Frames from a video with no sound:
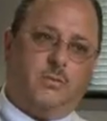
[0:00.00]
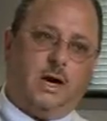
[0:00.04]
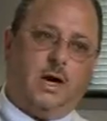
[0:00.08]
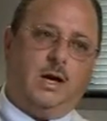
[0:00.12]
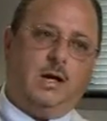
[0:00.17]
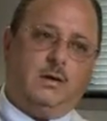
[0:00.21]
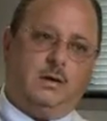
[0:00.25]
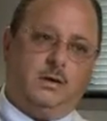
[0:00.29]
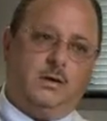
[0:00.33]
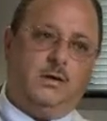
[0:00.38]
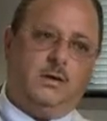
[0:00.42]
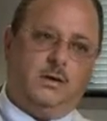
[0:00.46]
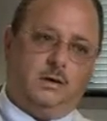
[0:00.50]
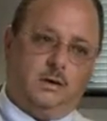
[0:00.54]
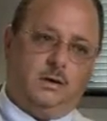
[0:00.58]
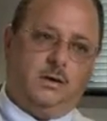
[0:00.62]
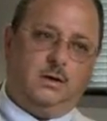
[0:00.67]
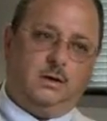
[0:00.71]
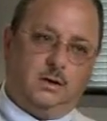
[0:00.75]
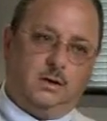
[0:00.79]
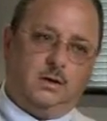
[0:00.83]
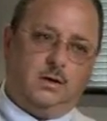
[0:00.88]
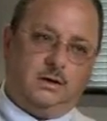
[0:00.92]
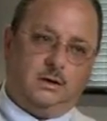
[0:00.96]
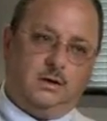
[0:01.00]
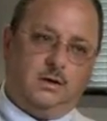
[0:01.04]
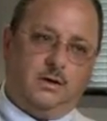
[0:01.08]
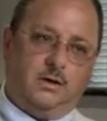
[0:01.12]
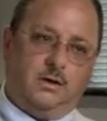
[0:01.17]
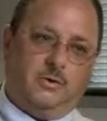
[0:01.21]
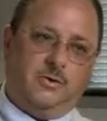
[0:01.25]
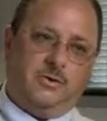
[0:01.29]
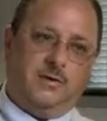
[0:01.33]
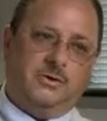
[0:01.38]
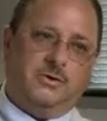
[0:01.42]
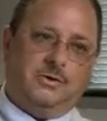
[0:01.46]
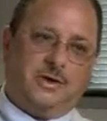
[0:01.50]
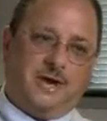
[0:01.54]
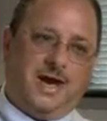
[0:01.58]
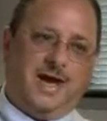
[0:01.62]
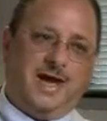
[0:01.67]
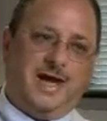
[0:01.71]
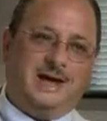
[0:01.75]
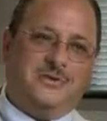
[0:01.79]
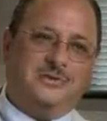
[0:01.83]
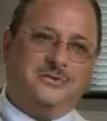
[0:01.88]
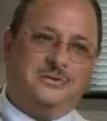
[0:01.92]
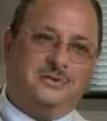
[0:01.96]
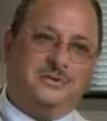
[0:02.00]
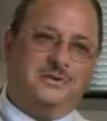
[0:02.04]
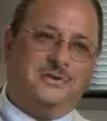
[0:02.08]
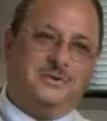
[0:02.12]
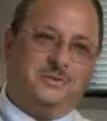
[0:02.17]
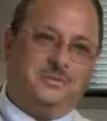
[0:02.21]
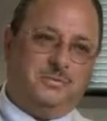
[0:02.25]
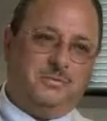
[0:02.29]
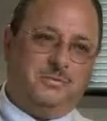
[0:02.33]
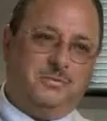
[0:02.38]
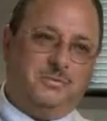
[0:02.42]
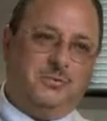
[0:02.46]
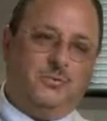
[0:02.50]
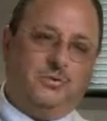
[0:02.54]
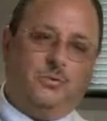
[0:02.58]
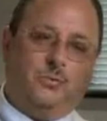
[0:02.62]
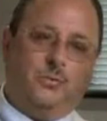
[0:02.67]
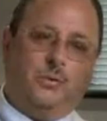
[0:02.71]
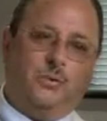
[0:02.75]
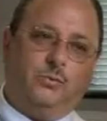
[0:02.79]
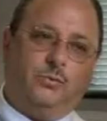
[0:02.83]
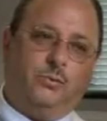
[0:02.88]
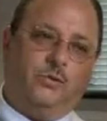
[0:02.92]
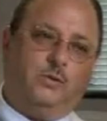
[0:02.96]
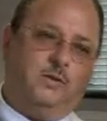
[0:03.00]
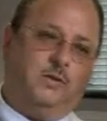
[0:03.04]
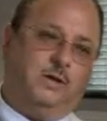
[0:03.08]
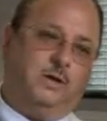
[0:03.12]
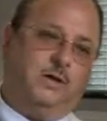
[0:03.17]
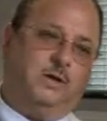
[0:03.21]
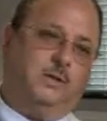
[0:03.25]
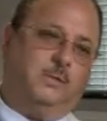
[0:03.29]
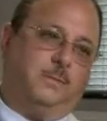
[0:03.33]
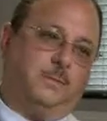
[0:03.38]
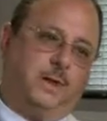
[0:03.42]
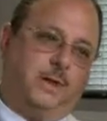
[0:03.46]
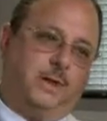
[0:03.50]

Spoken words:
right, in your hand with the computer when we're seeing the